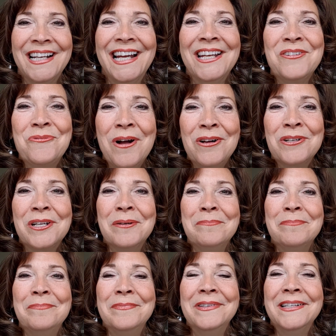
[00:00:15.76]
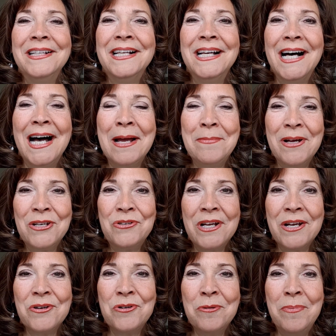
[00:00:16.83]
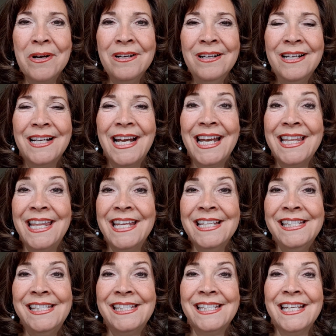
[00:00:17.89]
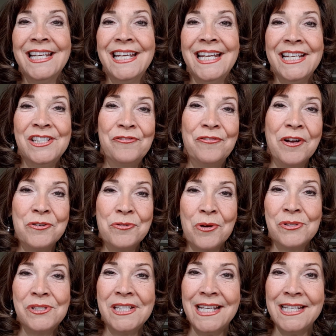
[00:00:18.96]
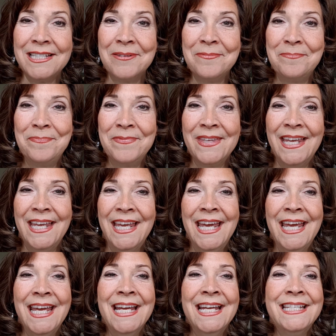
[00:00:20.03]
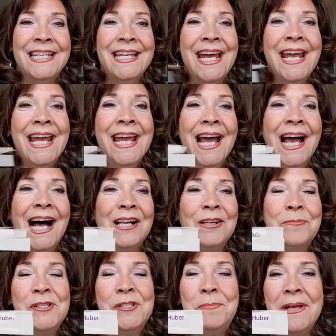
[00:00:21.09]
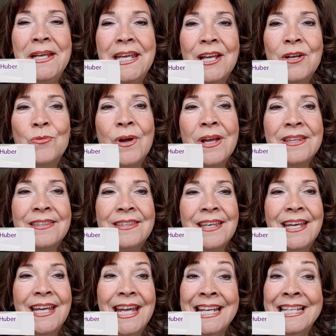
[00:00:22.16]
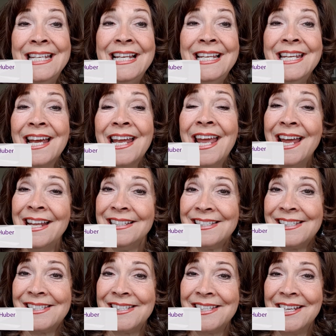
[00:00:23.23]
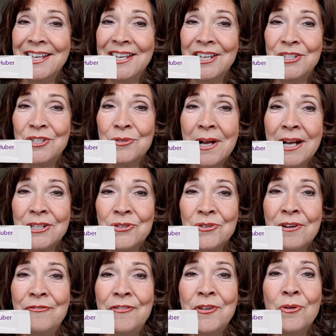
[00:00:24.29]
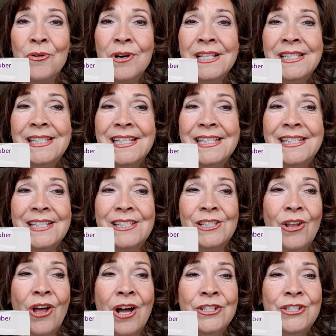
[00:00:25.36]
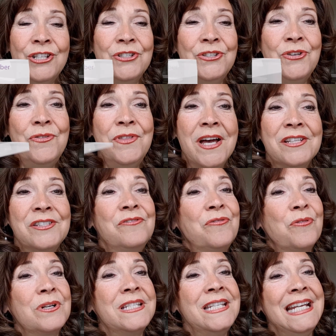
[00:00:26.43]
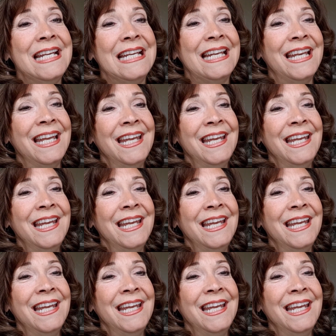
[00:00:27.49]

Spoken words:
and welcome. I'm Andrea Huber, and this is Front Row Seat. Today, I'll be speaking with Edilia Gänz, director of Fedora since its launch in 2014.